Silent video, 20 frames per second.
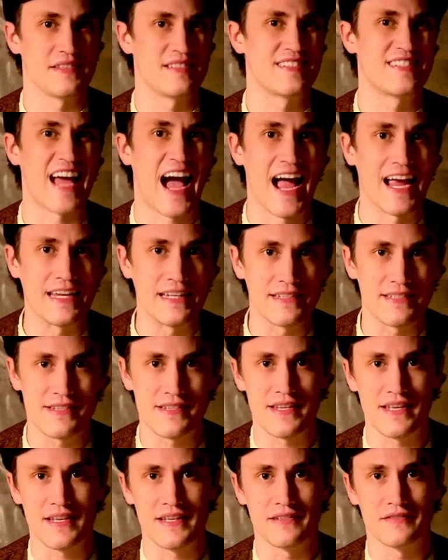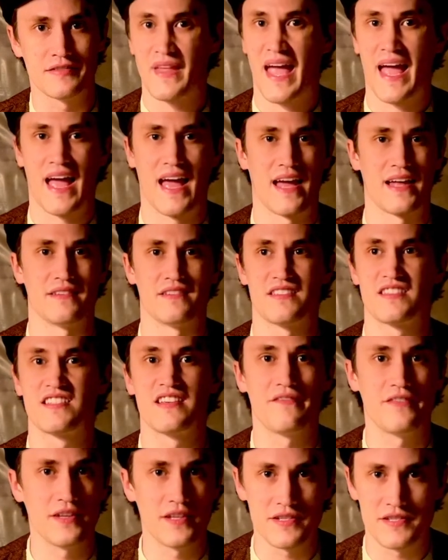dynasties, and
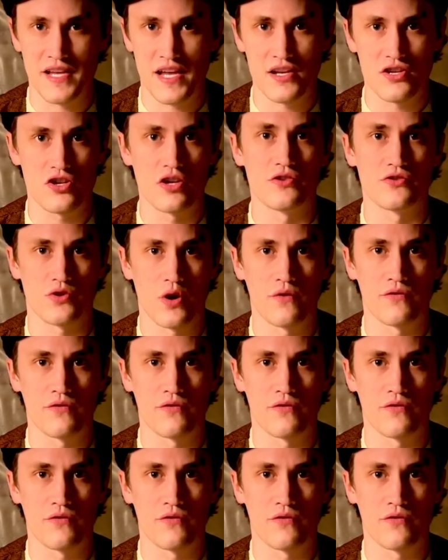civilizations over